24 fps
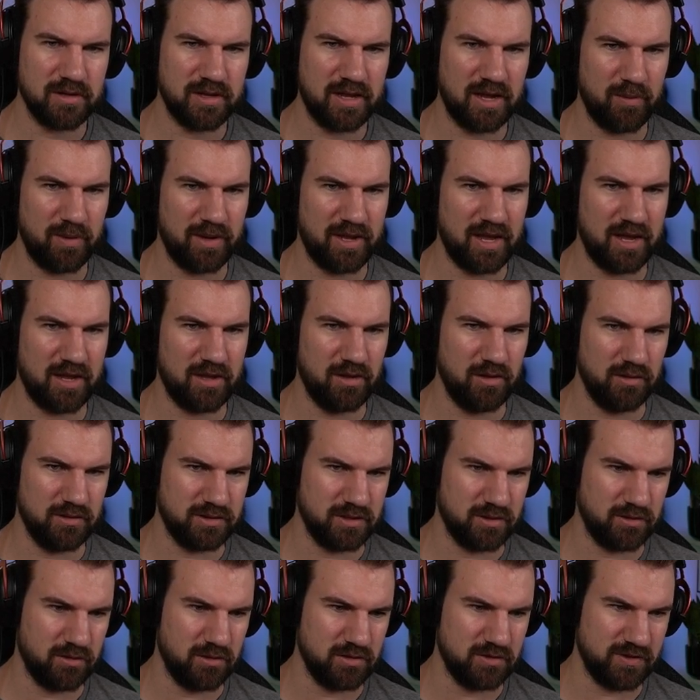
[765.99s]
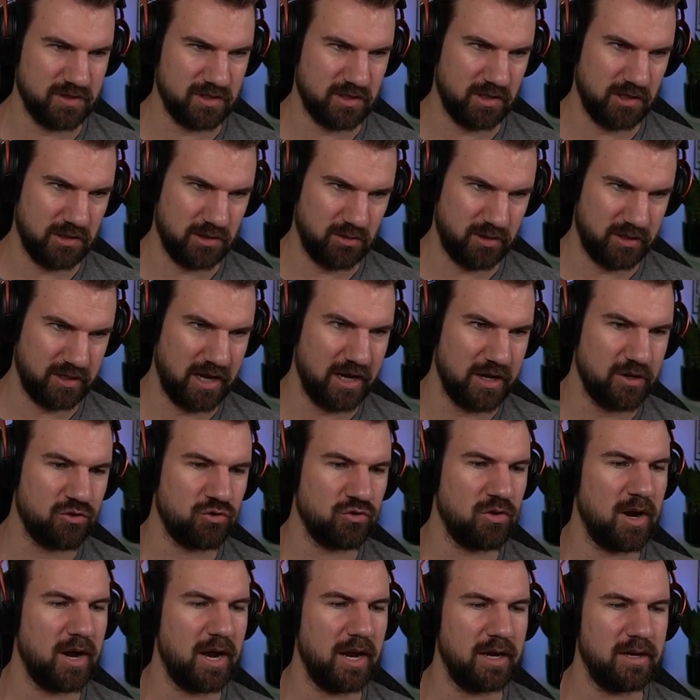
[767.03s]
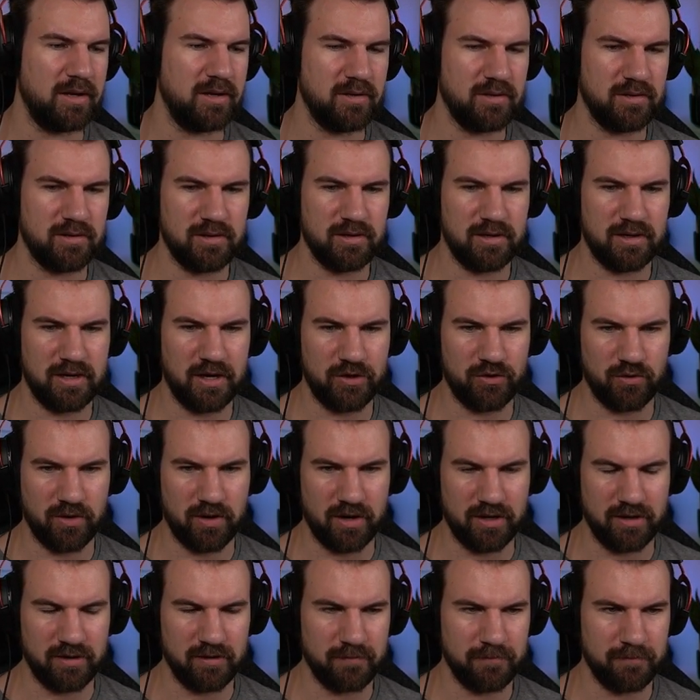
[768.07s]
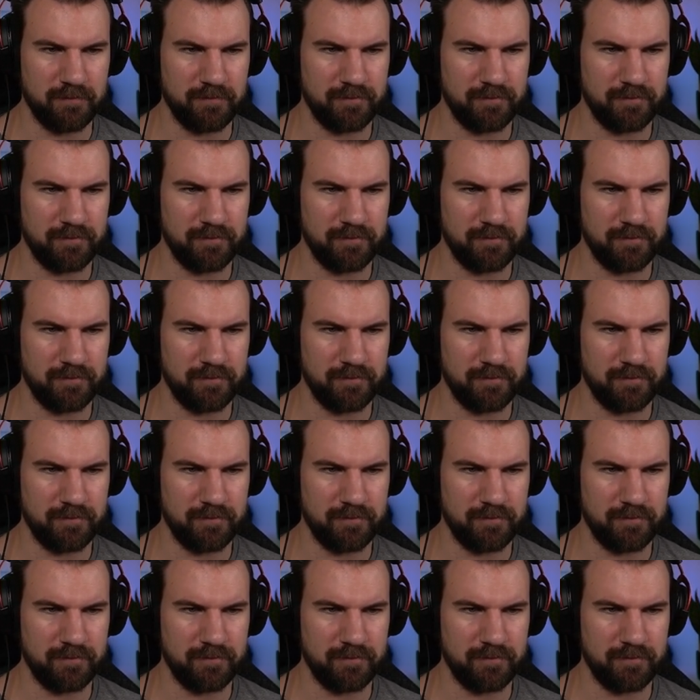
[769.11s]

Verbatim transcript: Okay, we can't use the crucifix on the toilet. I tried. I tried.